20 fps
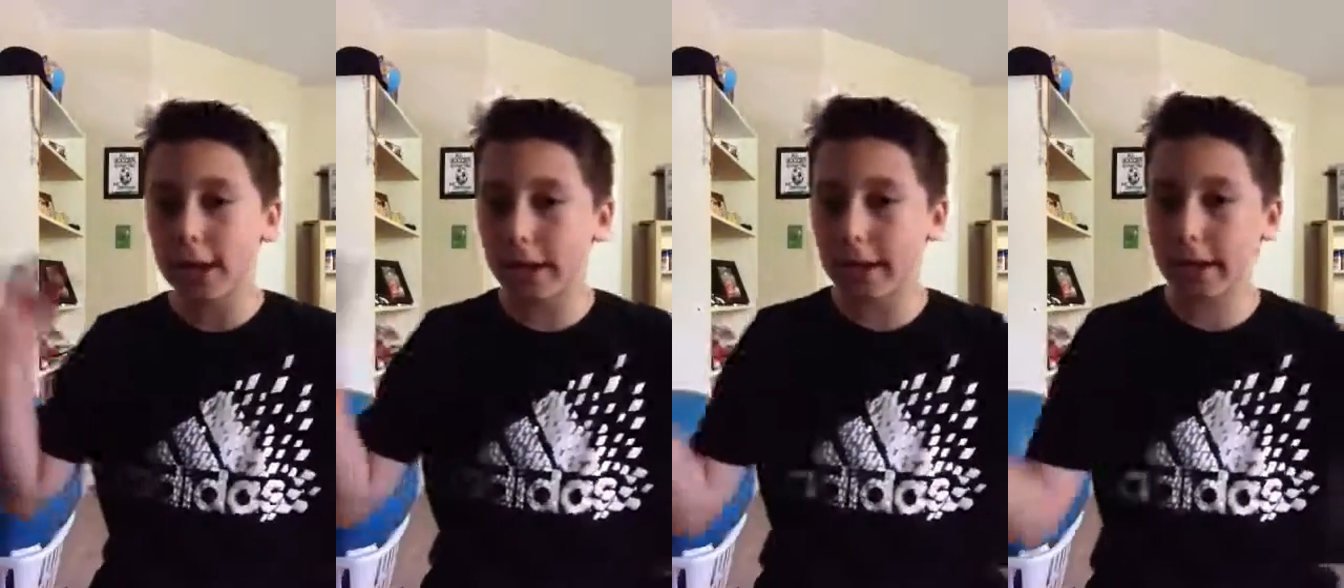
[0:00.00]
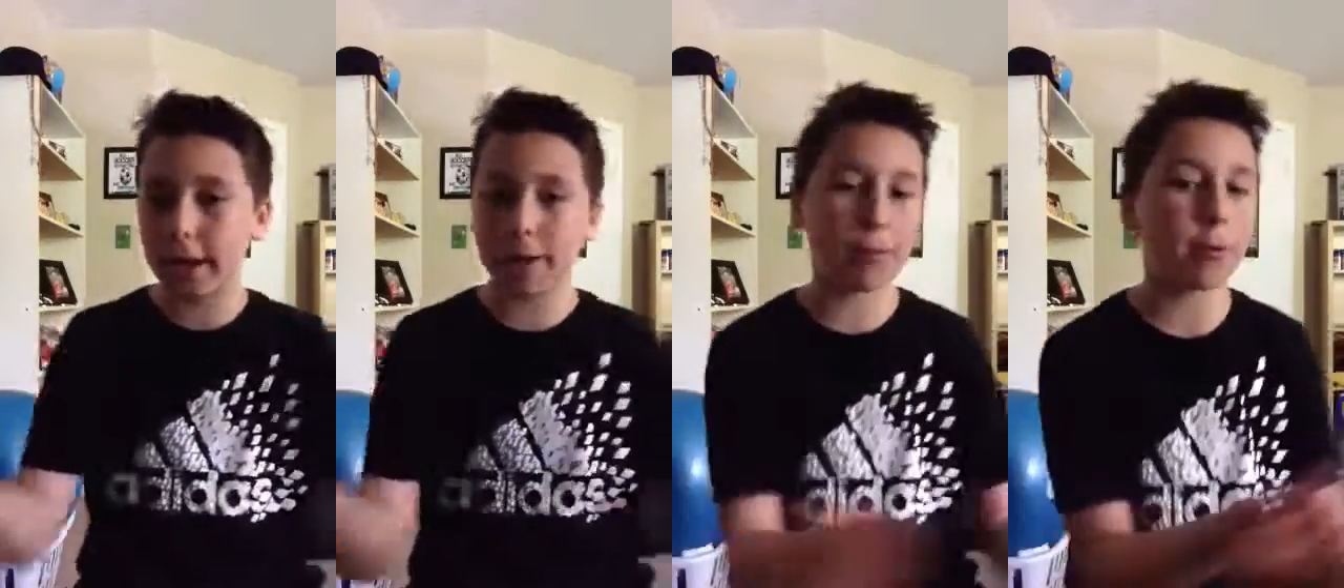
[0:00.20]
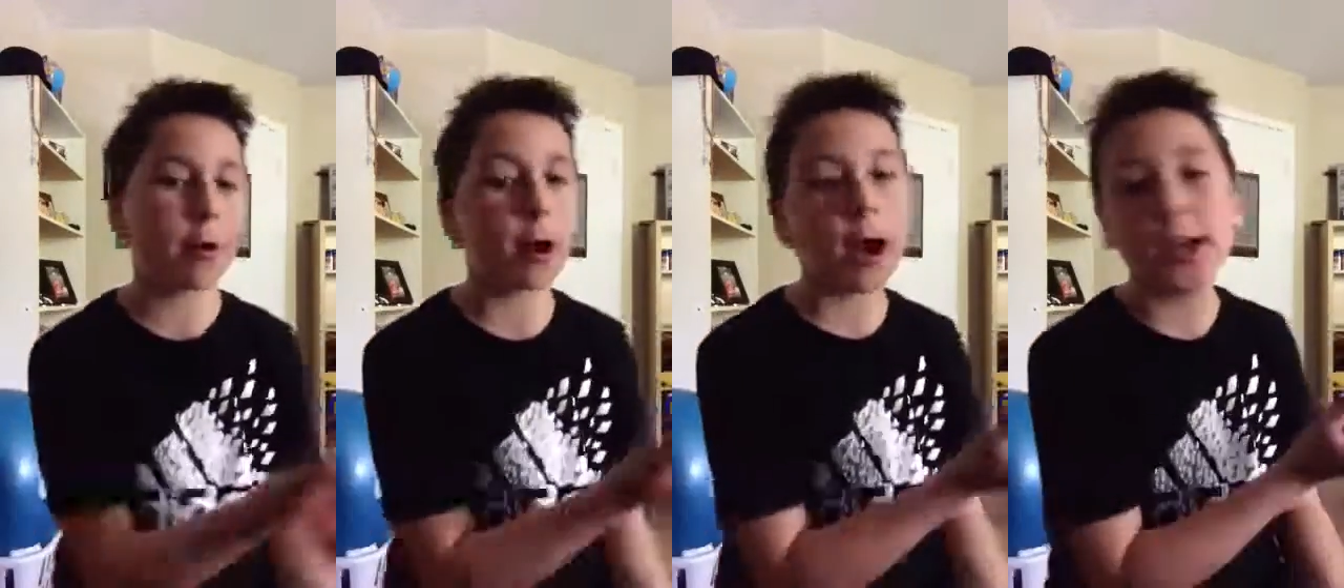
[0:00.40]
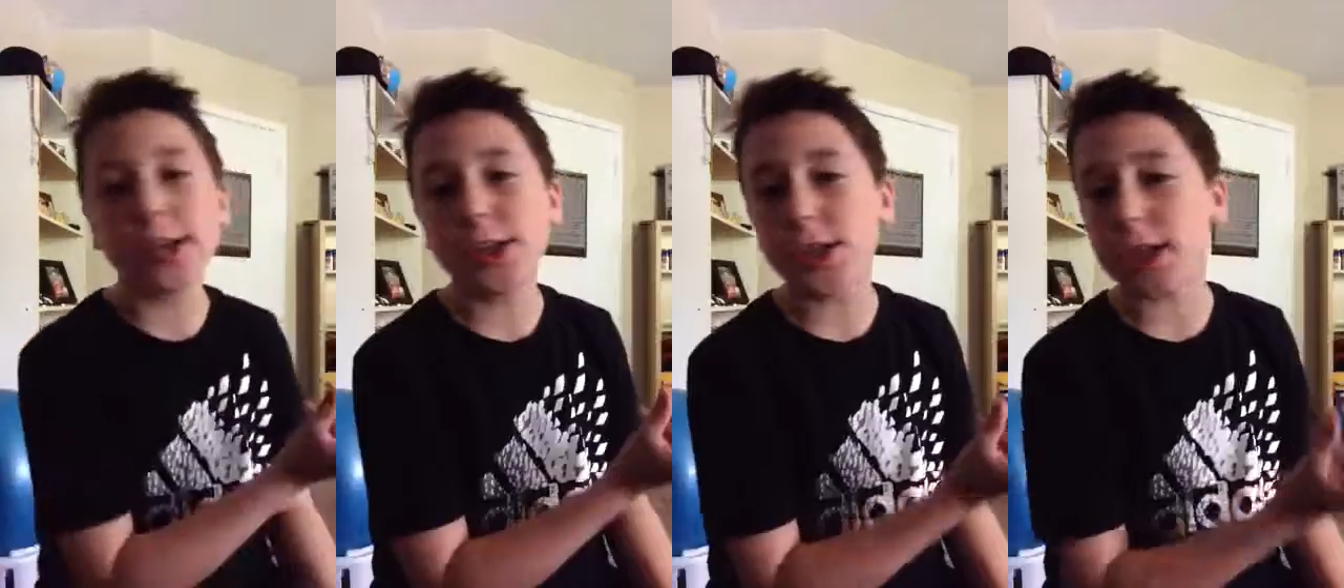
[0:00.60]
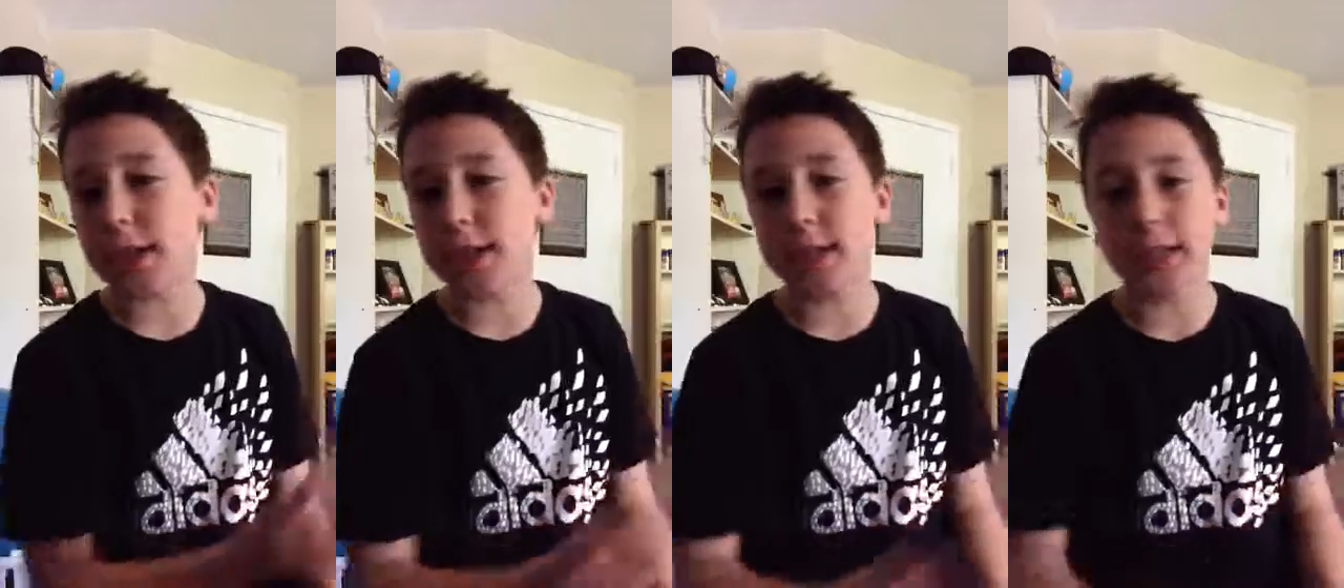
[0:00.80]
on a
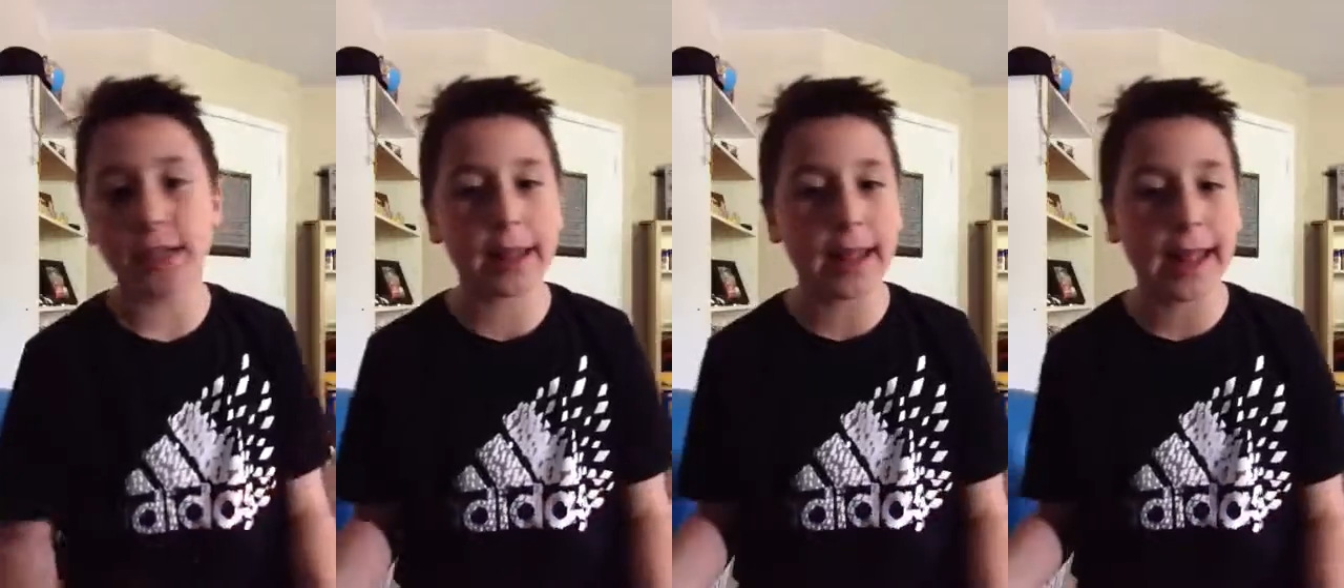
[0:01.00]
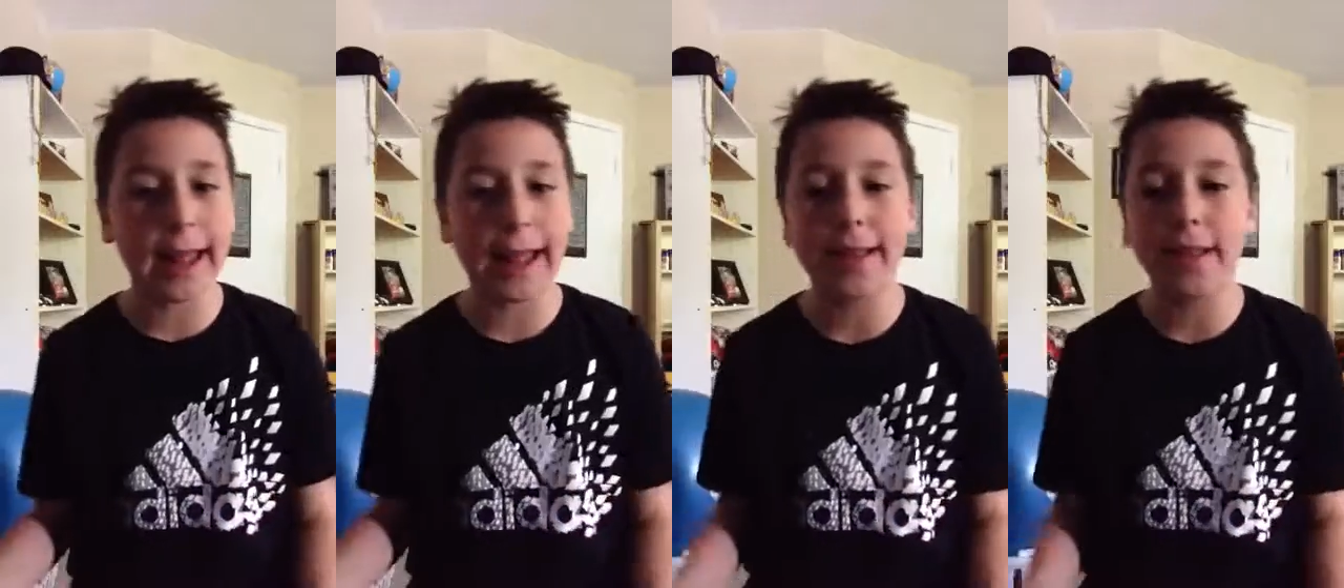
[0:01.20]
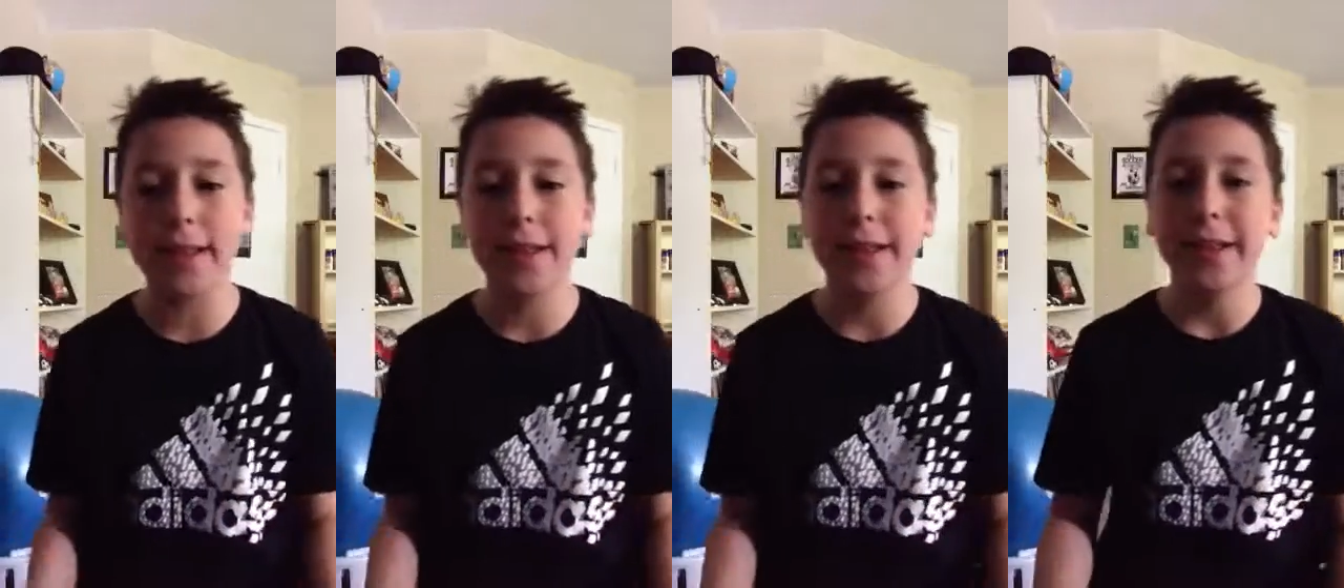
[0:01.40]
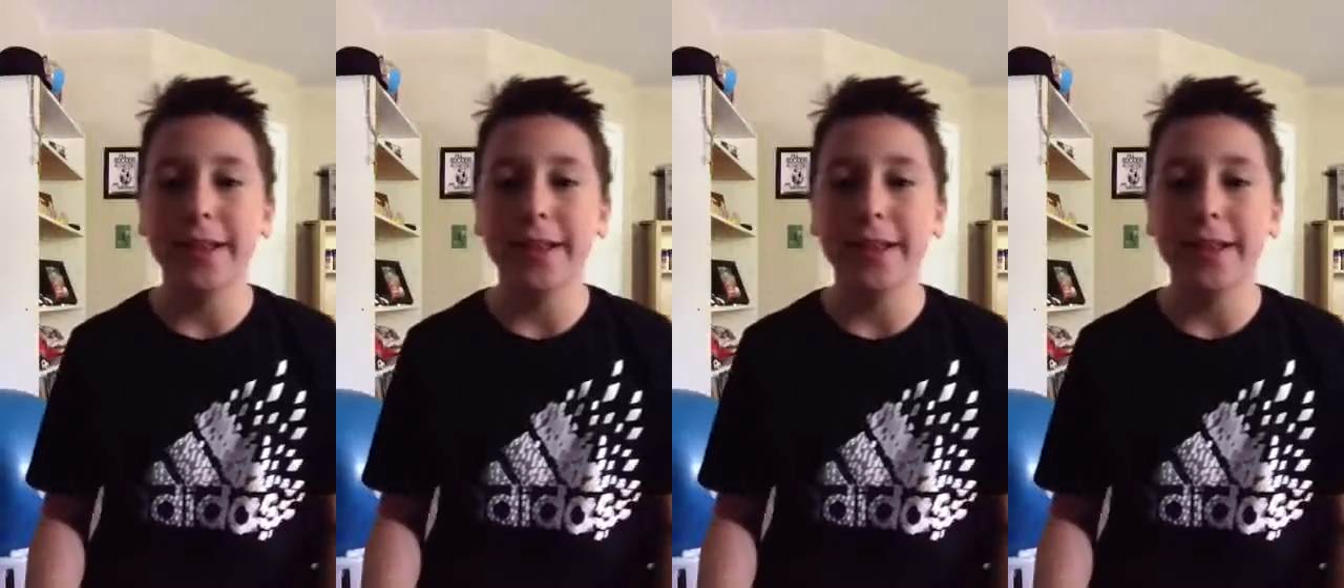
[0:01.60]
project in that